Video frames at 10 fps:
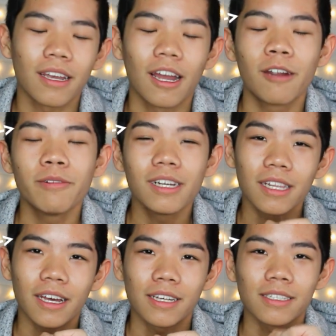I
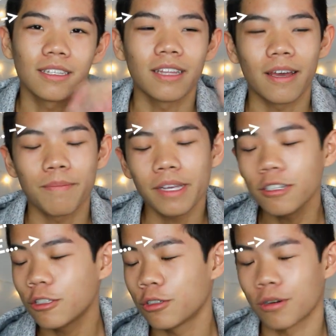realized that being
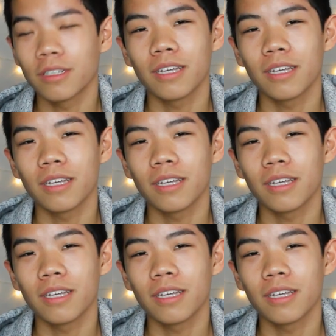short